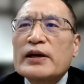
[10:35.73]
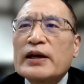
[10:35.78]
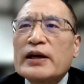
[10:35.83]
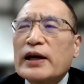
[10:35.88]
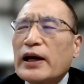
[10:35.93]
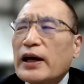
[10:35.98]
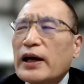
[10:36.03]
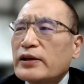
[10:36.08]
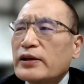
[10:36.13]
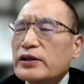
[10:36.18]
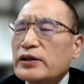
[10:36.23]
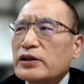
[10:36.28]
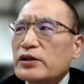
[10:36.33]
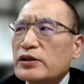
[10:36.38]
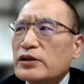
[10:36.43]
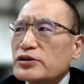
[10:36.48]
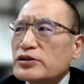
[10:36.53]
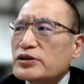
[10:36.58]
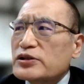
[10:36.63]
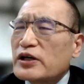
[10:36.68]
and the
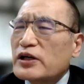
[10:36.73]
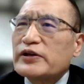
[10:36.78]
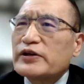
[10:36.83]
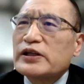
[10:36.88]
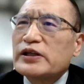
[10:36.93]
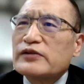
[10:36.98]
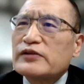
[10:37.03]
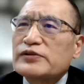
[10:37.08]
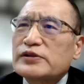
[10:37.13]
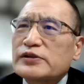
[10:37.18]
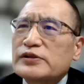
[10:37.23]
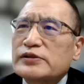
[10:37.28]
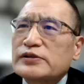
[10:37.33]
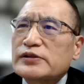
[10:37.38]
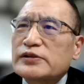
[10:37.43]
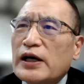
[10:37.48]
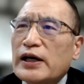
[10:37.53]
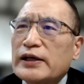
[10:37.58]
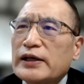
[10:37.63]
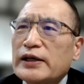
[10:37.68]
conservative
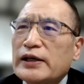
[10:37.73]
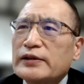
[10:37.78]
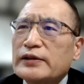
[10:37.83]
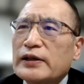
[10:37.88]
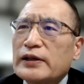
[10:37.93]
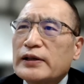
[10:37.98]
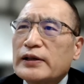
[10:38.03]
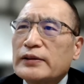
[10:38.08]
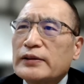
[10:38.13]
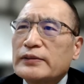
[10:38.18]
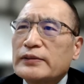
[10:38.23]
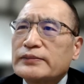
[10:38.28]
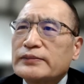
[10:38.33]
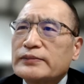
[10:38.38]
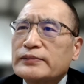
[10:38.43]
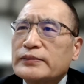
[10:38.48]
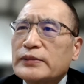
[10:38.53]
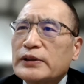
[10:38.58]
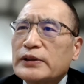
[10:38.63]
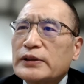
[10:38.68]
side, um,
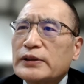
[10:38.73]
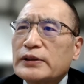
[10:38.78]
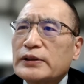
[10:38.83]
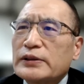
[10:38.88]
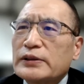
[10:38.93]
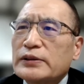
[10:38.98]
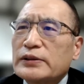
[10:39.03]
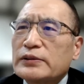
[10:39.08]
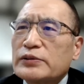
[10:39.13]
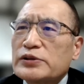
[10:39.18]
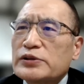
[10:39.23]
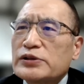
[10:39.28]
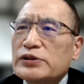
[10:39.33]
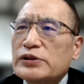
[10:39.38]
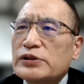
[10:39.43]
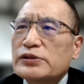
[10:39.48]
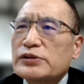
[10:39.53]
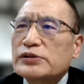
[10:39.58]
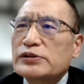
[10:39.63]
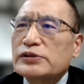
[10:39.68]
uh, which
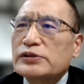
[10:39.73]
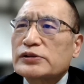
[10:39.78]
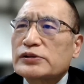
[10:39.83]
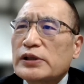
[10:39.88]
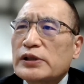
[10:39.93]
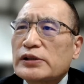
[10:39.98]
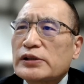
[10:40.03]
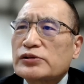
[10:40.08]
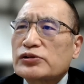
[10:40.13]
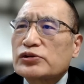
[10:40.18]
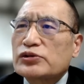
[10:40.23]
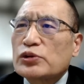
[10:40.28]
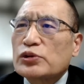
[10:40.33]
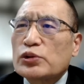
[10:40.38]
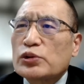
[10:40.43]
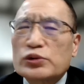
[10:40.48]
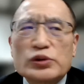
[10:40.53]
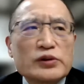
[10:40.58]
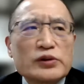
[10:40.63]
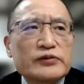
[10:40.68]
is a
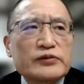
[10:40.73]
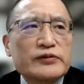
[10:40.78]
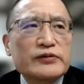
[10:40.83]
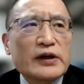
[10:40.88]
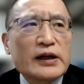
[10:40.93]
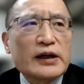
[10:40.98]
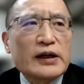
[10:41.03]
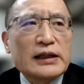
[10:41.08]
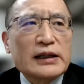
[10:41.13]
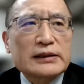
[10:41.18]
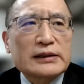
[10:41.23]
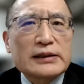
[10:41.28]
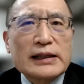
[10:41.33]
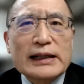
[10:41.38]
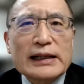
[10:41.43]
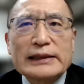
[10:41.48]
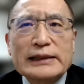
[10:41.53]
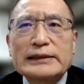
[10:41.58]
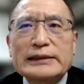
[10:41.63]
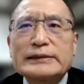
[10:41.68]
sort of a
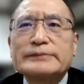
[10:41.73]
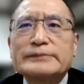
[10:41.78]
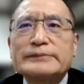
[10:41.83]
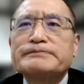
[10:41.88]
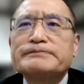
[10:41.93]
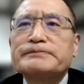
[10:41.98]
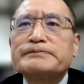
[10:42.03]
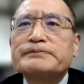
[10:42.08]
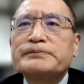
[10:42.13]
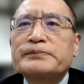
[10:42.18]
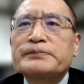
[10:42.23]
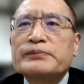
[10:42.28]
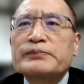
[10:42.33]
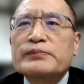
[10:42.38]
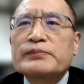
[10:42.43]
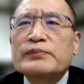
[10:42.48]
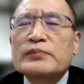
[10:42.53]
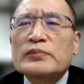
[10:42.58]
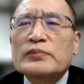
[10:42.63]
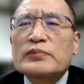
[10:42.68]
hardliner
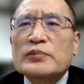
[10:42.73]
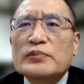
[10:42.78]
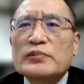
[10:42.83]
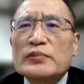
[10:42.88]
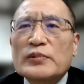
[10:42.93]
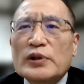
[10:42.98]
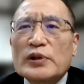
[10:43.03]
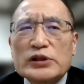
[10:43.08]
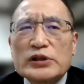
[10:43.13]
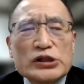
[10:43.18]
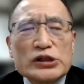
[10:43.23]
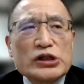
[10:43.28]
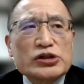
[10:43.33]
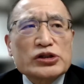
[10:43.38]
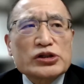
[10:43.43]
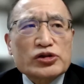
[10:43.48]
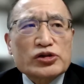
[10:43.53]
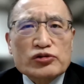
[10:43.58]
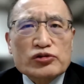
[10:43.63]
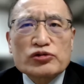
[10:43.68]
each
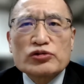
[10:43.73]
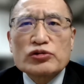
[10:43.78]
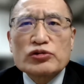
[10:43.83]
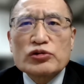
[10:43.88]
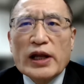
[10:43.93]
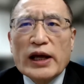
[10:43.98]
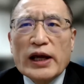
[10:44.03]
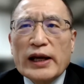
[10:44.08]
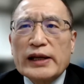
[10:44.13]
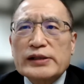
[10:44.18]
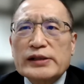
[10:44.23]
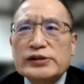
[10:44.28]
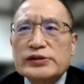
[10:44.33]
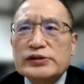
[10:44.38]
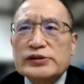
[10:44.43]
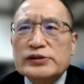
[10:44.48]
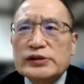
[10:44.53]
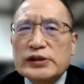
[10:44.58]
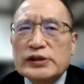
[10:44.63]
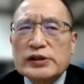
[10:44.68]
school
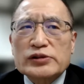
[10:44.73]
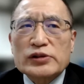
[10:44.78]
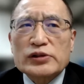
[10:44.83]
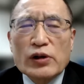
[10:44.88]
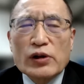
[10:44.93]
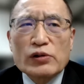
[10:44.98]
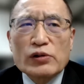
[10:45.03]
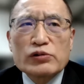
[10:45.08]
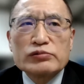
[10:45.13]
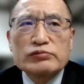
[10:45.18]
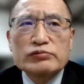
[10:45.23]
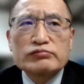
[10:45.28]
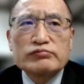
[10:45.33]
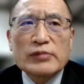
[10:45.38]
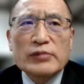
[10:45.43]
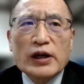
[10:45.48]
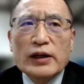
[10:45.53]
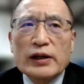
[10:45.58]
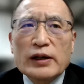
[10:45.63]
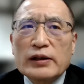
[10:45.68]
has its own
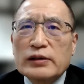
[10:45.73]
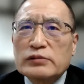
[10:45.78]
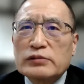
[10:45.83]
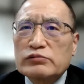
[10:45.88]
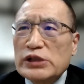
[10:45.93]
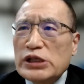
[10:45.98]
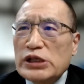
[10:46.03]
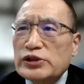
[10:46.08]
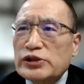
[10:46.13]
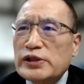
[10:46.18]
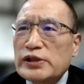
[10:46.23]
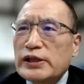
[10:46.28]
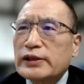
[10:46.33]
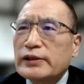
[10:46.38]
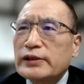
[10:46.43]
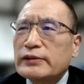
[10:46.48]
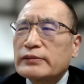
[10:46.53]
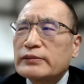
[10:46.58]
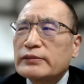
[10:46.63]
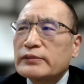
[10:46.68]
uh,
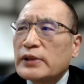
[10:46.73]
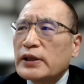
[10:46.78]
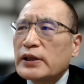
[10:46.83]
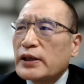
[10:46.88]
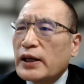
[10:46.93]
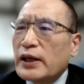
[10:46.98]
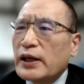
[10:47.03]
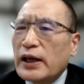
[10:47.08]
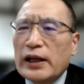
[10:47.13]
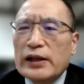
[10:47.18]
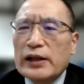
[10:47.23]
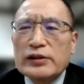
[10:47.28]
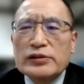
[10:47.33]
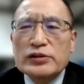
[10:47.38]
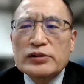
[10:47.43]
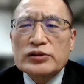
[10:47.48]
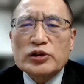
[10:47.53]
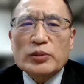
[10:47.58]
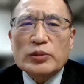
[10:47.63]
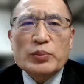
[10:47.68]
reasoning
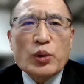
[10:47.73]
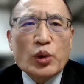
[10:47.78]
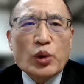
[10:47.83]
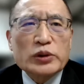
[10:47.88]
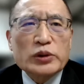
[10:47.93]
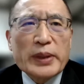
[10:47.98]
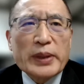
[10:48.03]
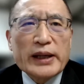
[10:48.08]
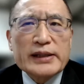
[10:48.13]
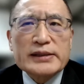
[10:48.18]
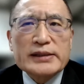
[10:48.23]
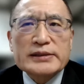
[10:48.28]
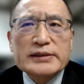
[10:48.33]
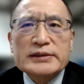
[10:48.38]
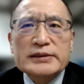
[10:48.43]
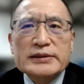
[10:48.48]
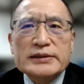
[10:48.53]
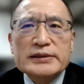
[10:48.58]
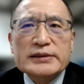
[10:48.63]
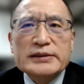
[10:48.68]
and support base.